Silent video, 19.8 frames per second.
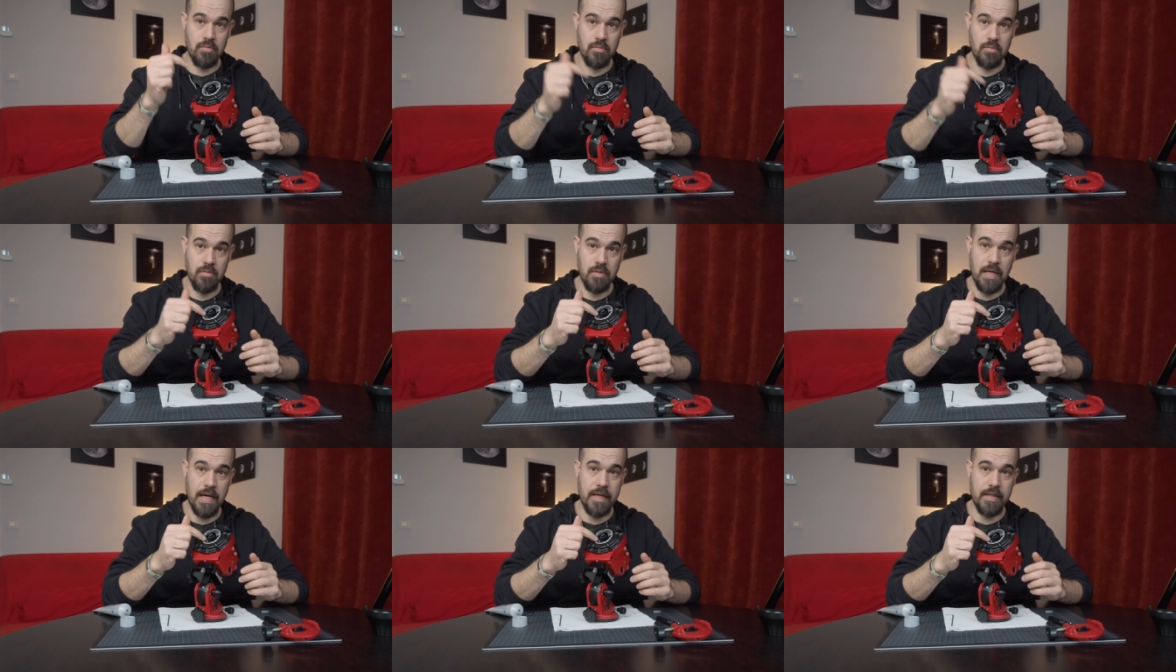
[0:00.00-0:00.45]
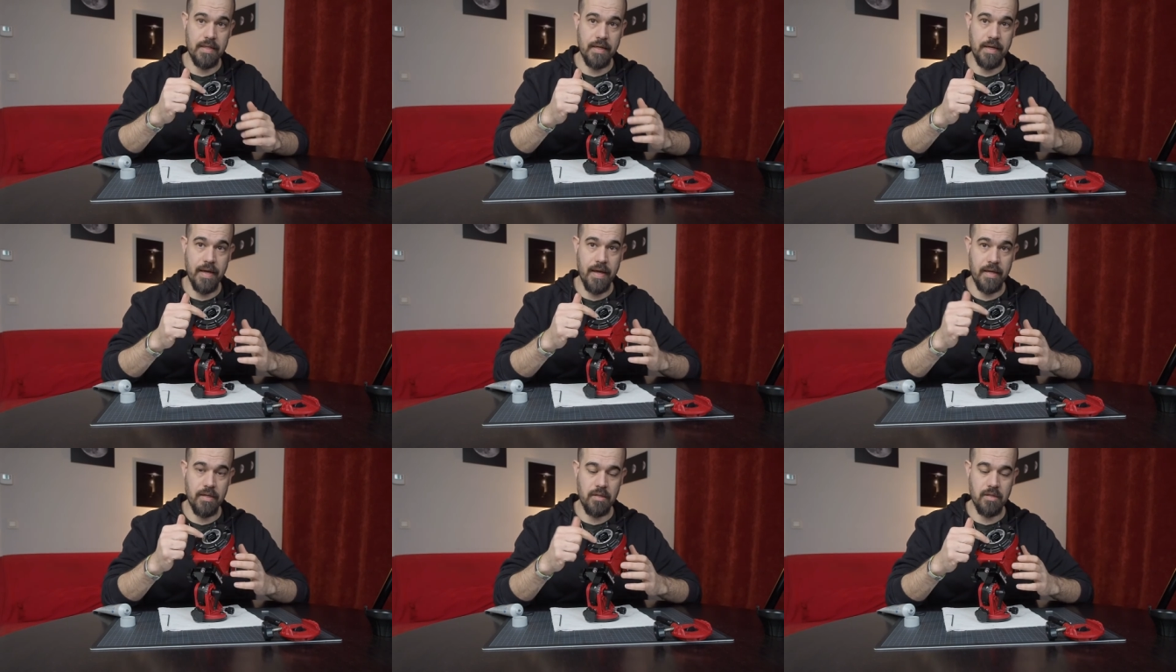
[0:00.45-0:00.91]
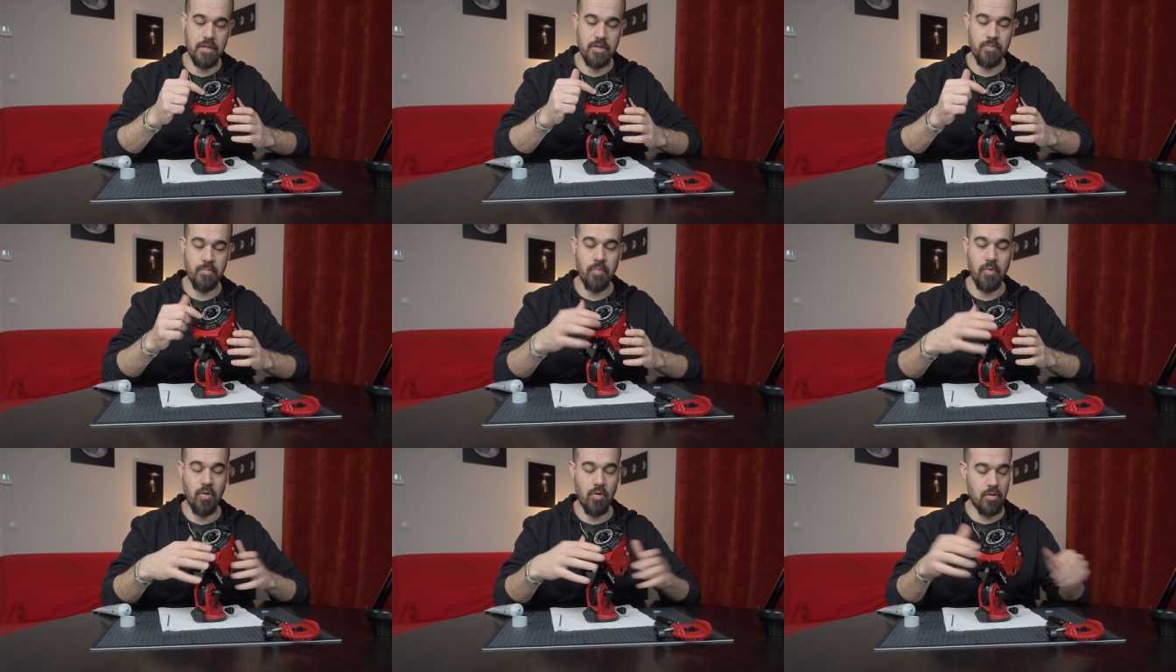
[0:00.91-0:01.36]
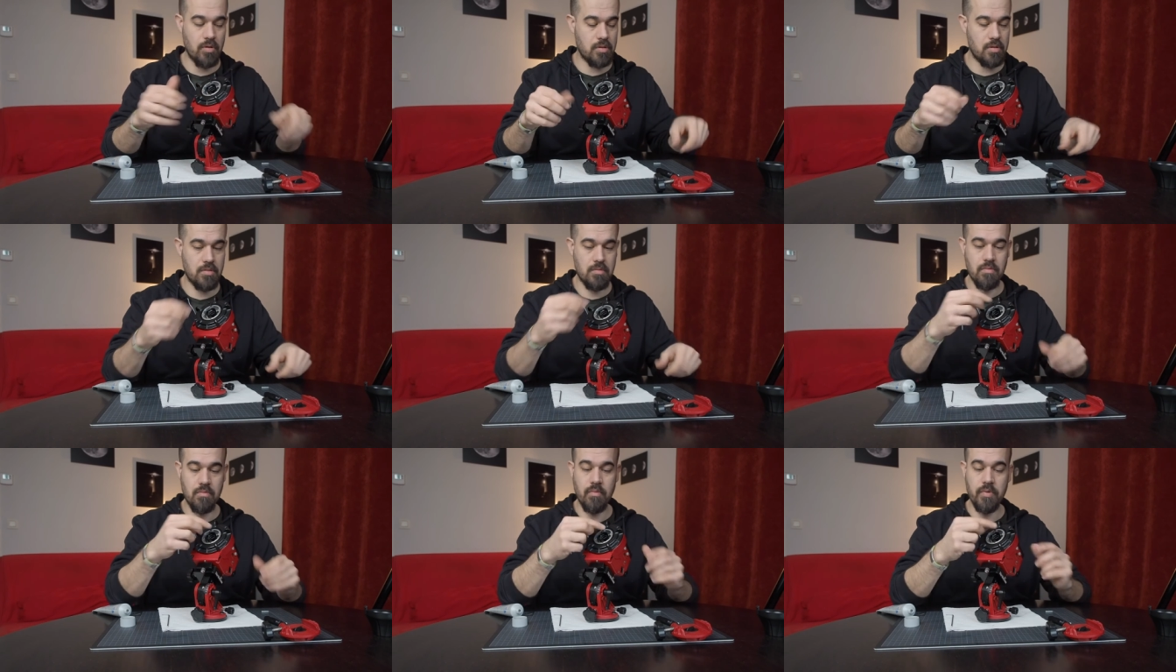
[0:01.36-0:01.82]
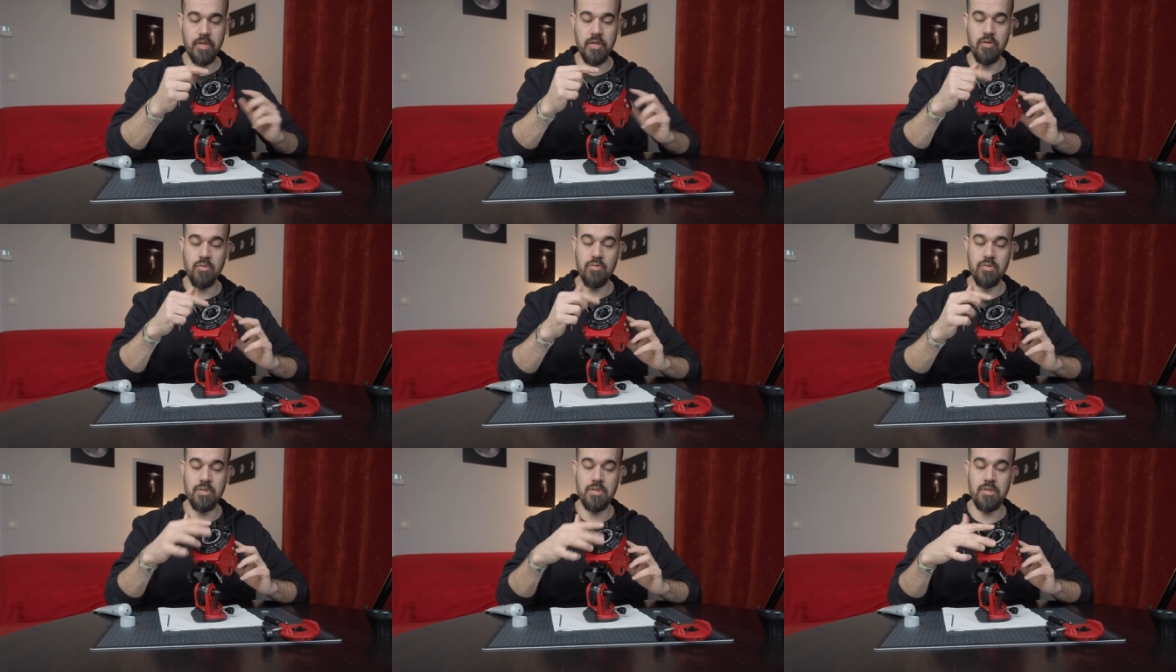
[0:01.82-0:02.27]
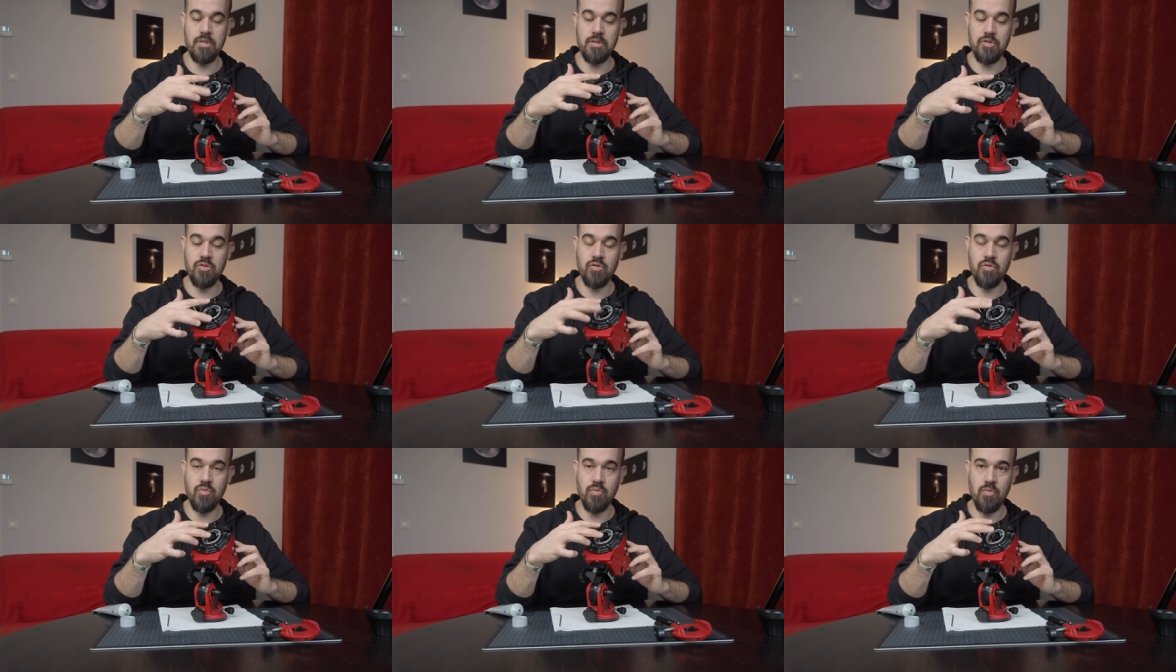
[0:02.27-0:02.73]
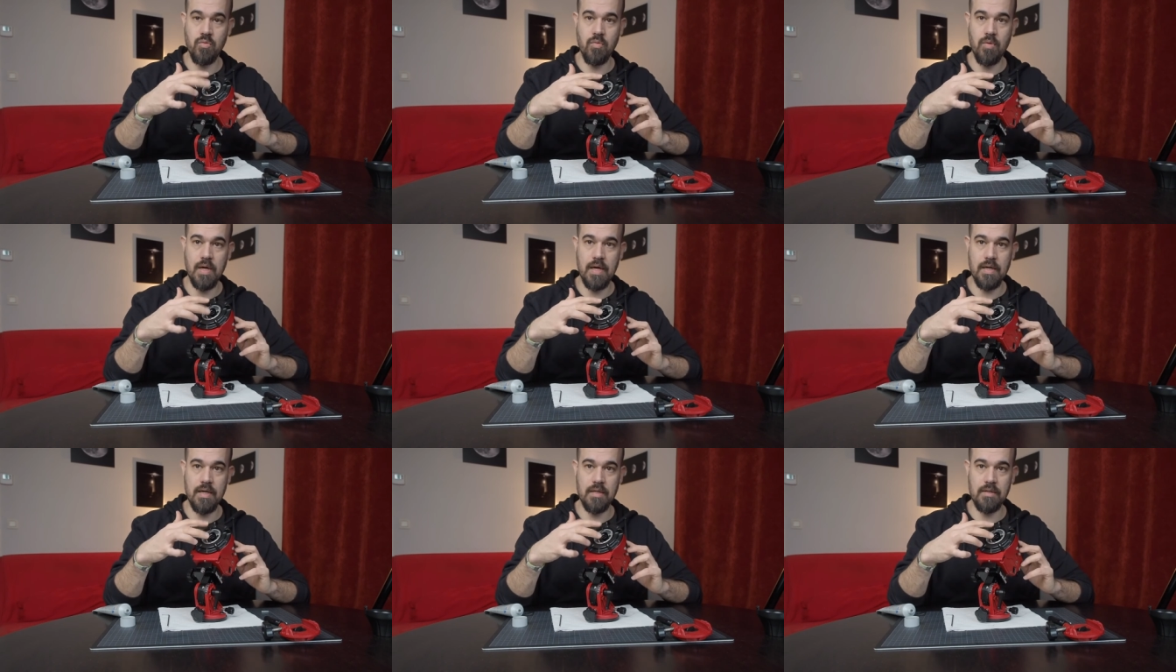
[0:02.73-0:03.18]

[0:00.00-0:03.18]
tight again these bolts we use these two uh,